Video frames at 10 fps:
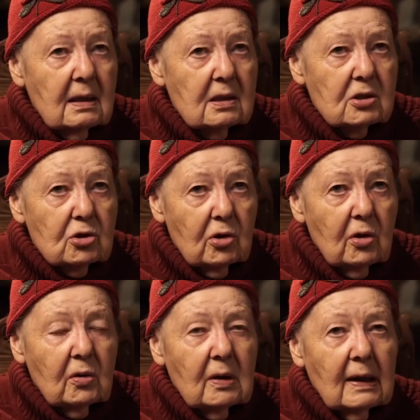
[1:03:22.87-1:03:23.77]
it is
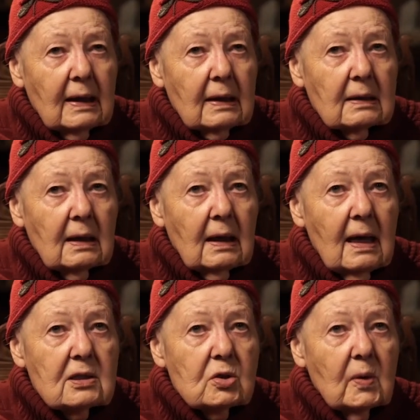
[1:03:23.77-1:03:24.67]
true that
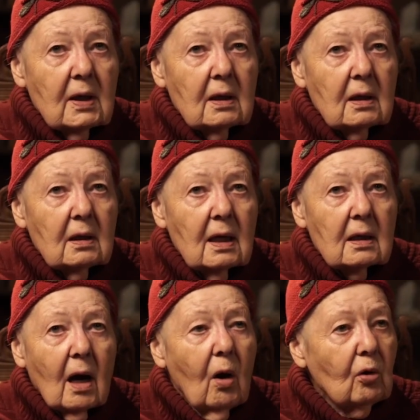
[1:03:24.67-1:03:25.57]
as we
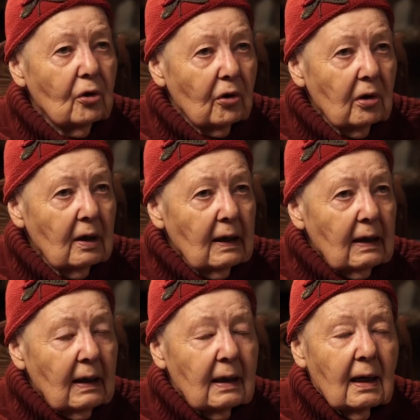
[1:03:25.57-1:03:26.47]
get older
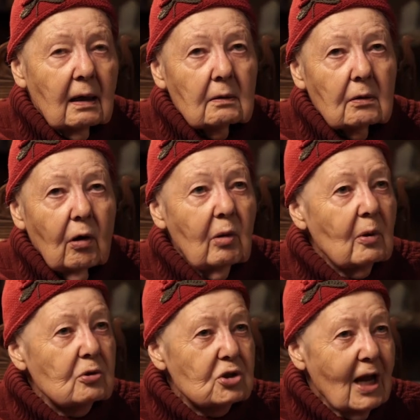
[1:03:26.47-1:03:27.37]
and our
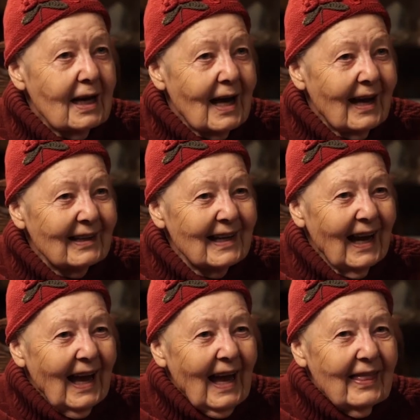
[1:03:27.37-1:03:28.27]
hormones die down,
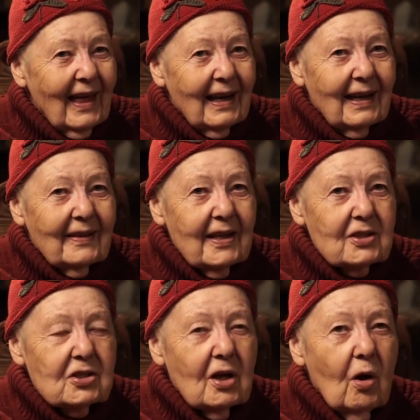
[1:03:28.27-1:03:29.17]
that
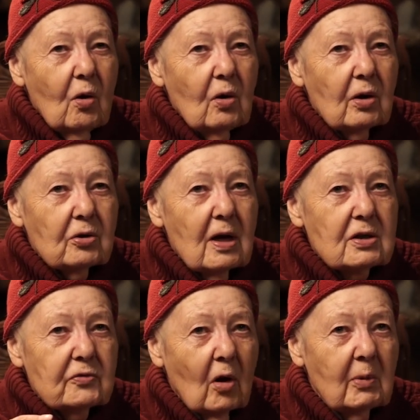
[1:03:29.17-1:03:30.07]
this whole
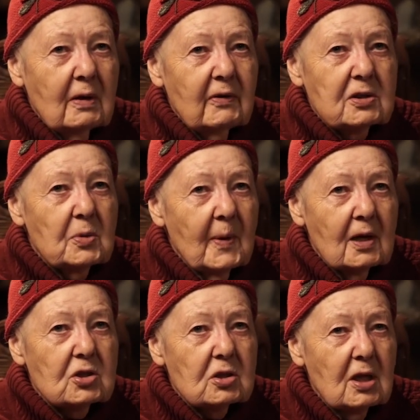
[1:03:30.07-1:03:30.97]
transformative
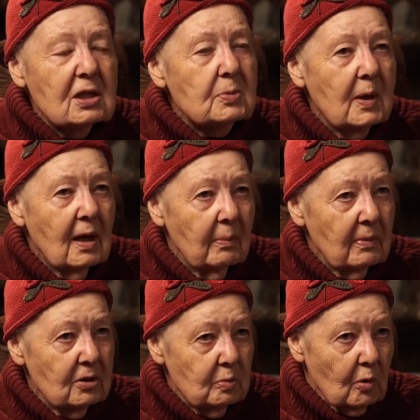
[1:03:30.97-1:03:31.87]
experience does become
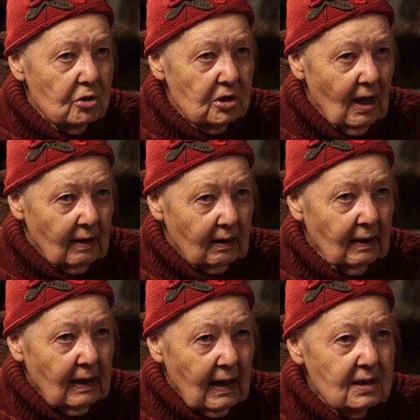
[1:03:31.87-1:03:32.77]
much more subtle.
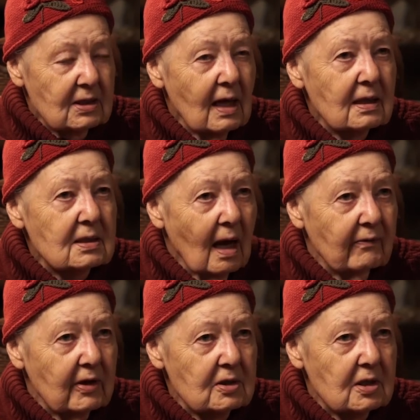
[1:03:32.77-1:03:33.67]
Yes. It's not as
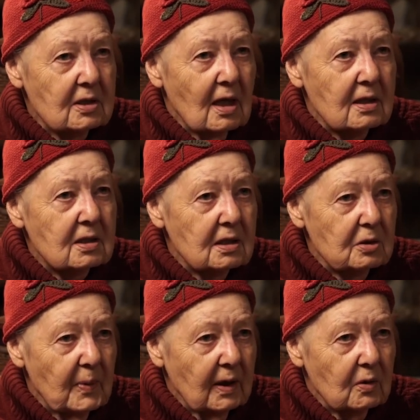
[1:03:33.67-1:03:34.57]
obvious, it's not as
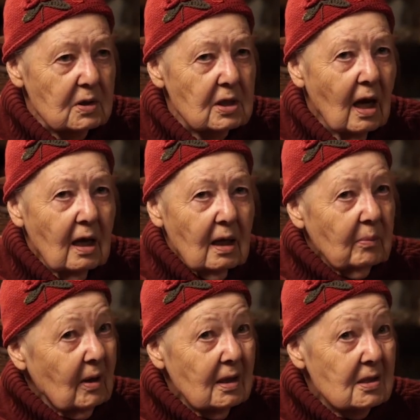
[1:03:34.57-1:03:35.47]
conspicuous,
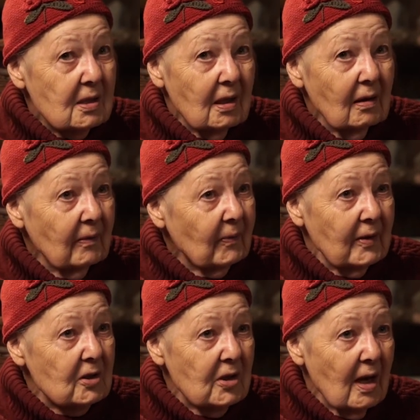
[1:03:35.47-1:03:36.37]
but it's still
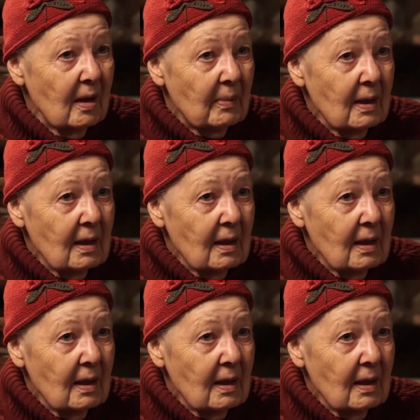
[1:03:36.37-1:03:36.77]
the same.